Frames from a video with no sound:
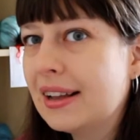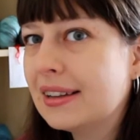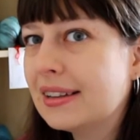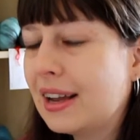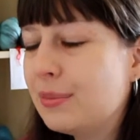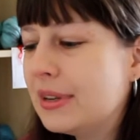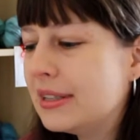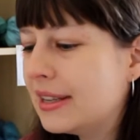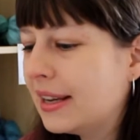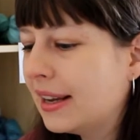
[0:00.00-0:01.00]
that I'm
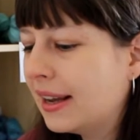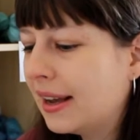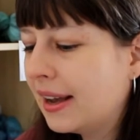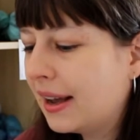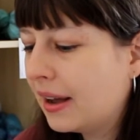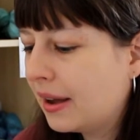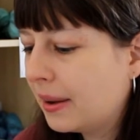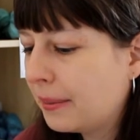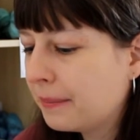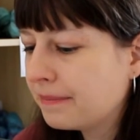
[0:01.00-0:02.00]
knitting,
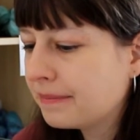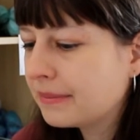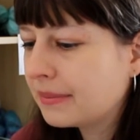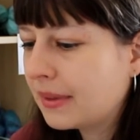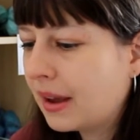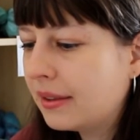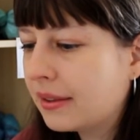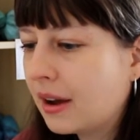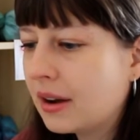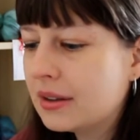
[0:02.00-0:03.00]
I
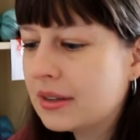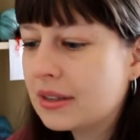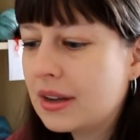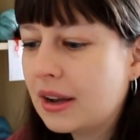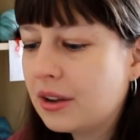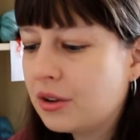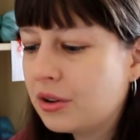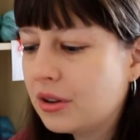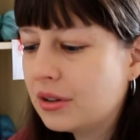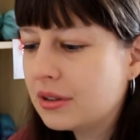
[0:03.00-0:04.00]
thought that
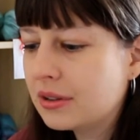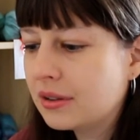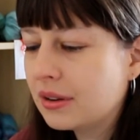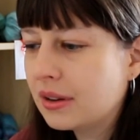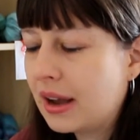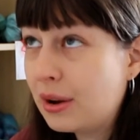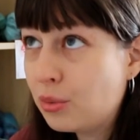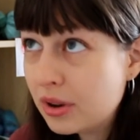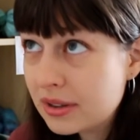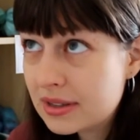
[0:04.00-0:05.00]
I
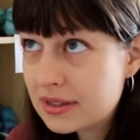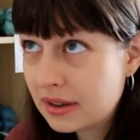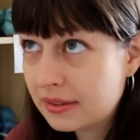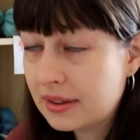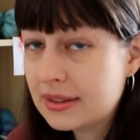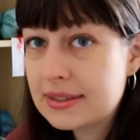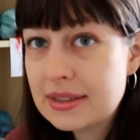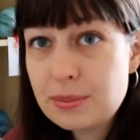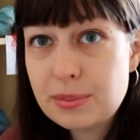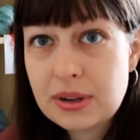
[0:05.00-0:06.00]
wanted something
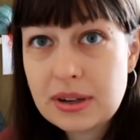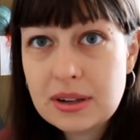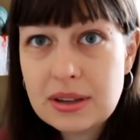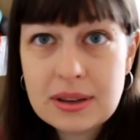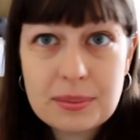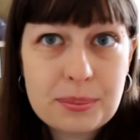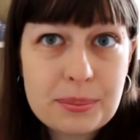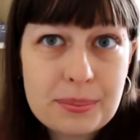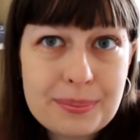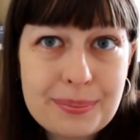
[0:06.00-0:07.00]
simple,
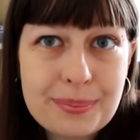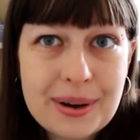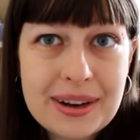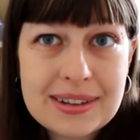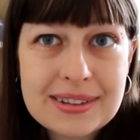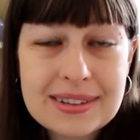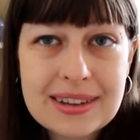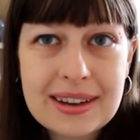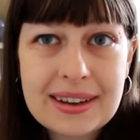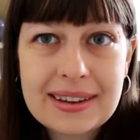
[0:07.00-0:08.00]
but
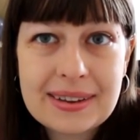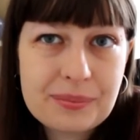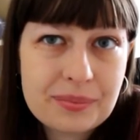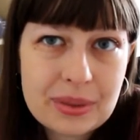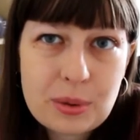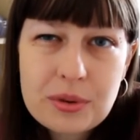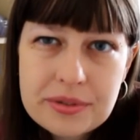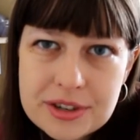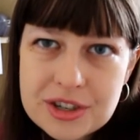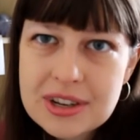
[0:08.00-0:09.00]

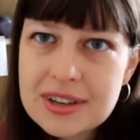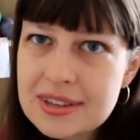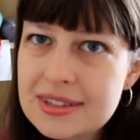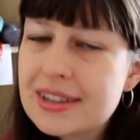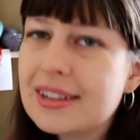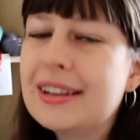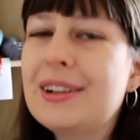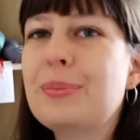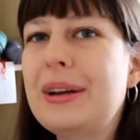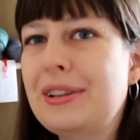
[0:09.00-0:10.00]
with just a
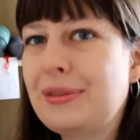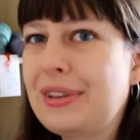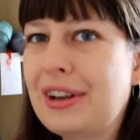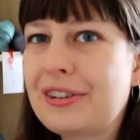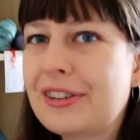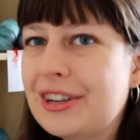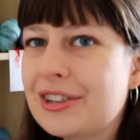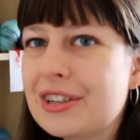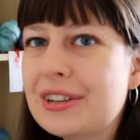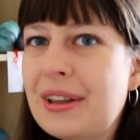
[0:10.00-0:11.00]
little bit of
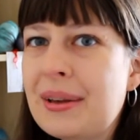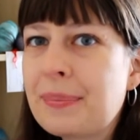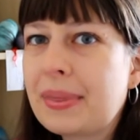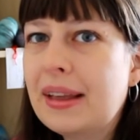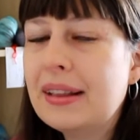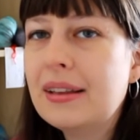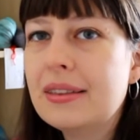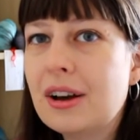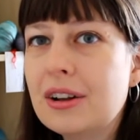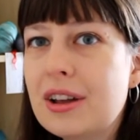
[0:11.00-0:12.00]
decoration, and I
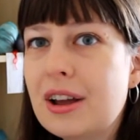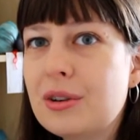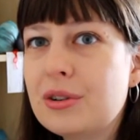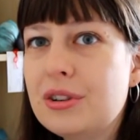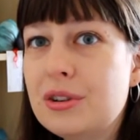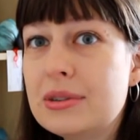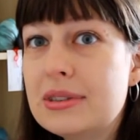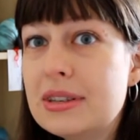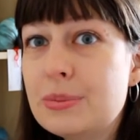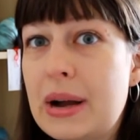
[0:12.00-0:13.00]
thought I could use
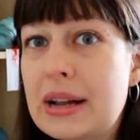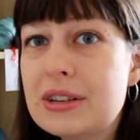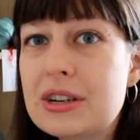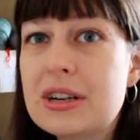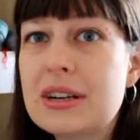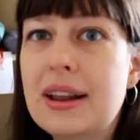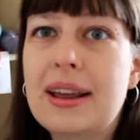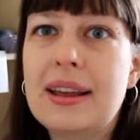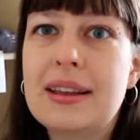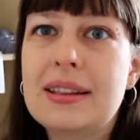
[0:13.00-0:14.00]
this pattern
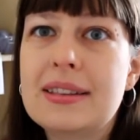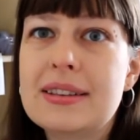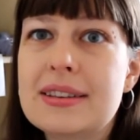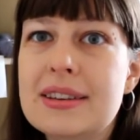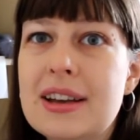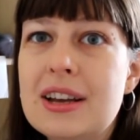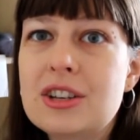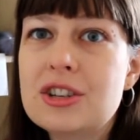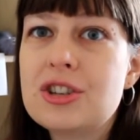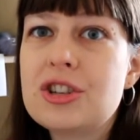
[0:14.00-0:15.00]
and
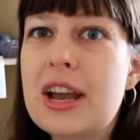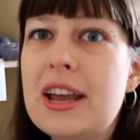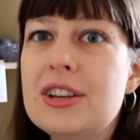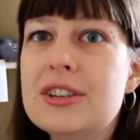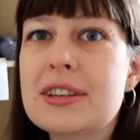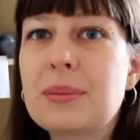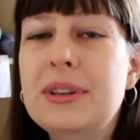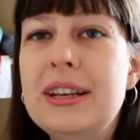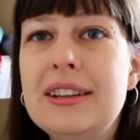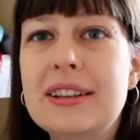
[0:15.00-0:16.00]
just change some
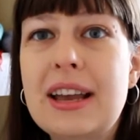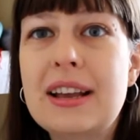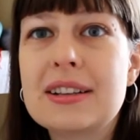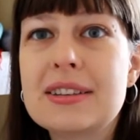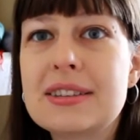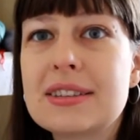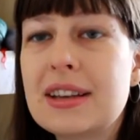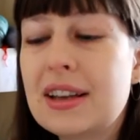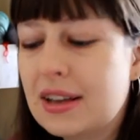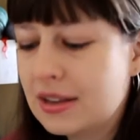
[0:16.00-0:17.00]
details
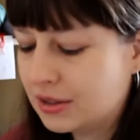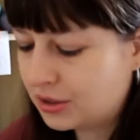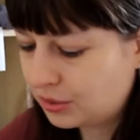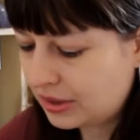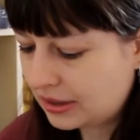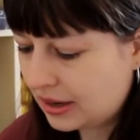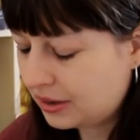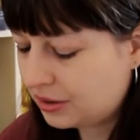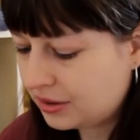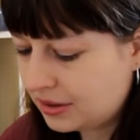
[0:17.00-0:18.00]
so that
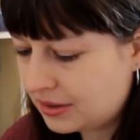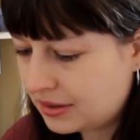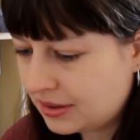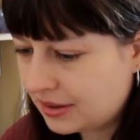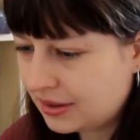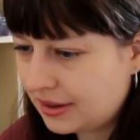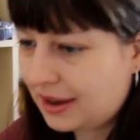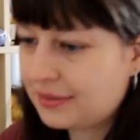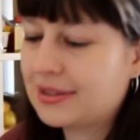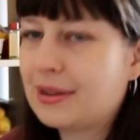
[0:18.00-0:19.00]
I could
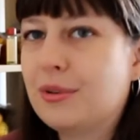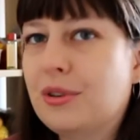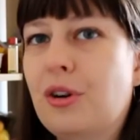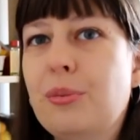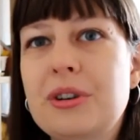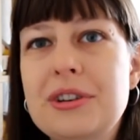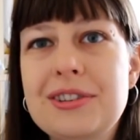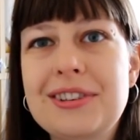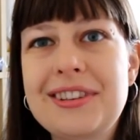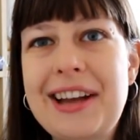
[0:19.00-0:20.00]
have some, you know,
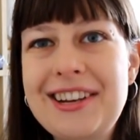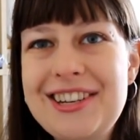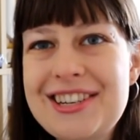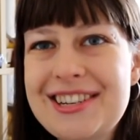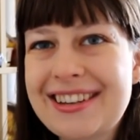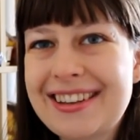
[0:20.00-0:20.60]
personal touch.